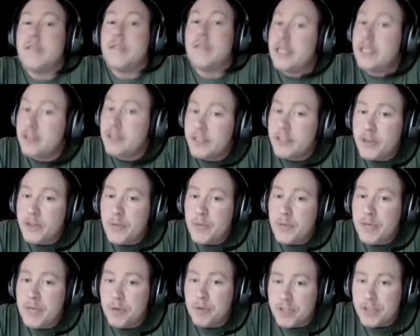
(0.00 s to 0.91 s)
Desolates are
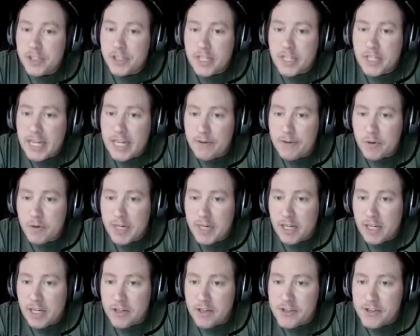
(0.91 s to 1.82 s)
people, just like
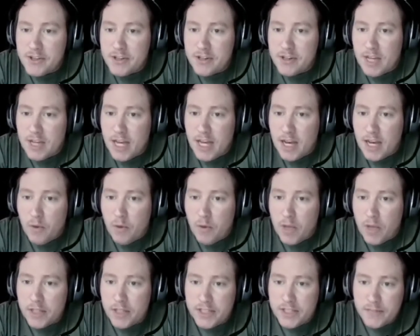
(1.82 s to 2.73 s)
everyone else. Uh,
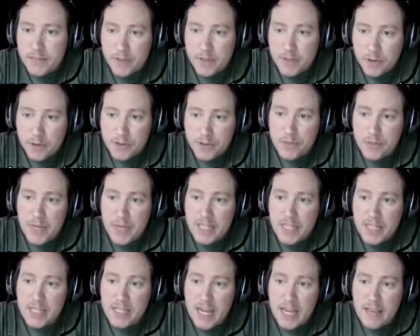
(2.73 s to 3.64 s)
while it's difficult to
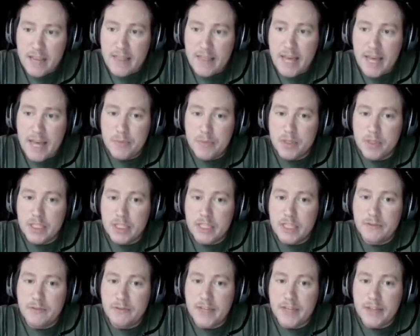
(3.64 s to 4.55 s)
maintain that
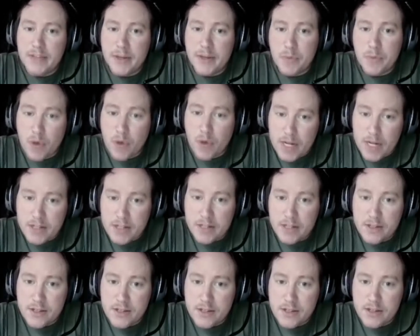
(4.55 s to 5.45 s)
belief in their
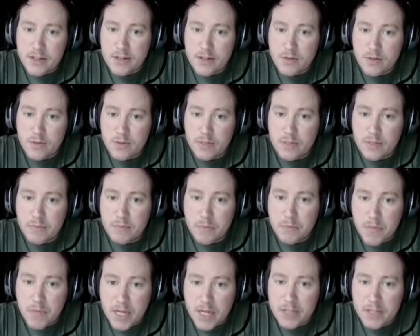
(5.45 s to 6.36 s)
presence, we
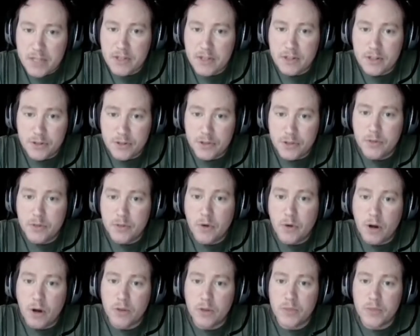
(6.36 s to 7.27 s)
must
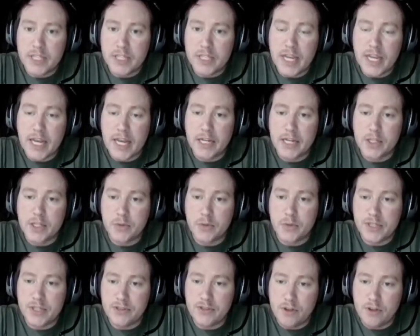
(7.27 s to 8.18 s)
do all that we can
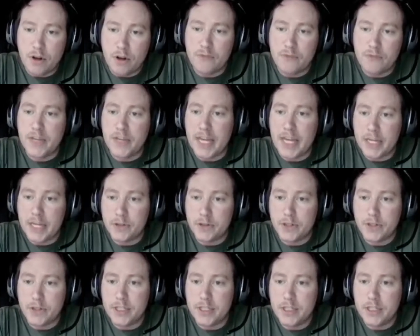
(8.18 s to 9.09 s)
to resolve the
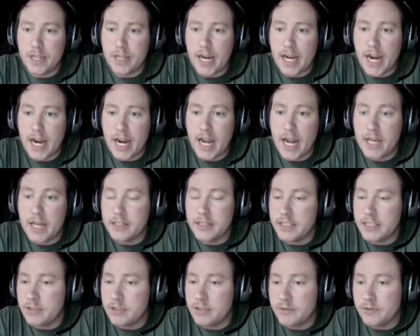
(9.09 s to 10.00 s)
hatred
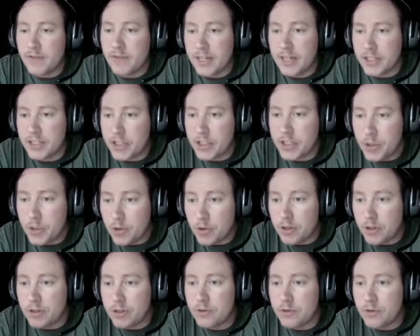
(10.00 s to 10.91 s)
and either find a
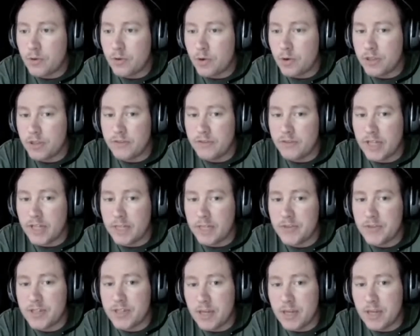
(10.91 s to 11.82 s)
cure or
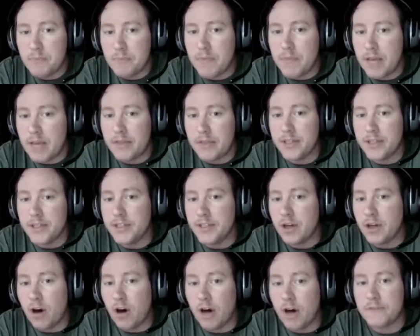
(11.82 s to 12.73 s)
develop some
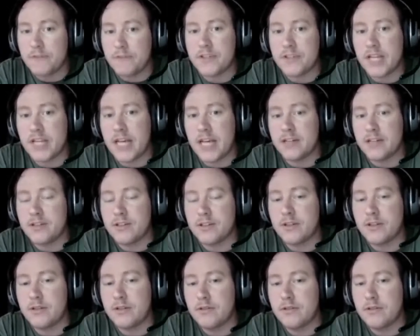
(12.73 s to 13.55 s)
method to offset